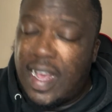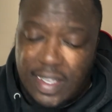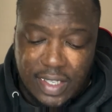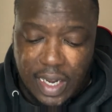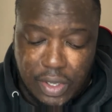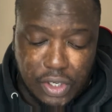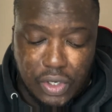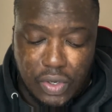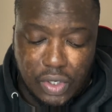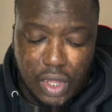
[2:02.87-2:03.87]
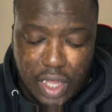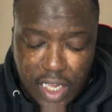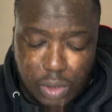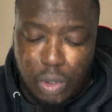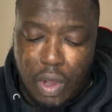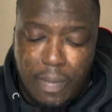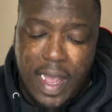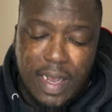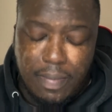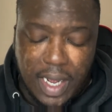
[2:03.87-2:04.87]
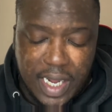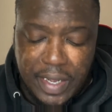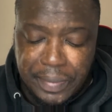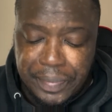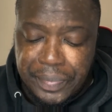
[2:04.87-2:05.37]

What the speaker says: inside of the shoe. So these will not make money.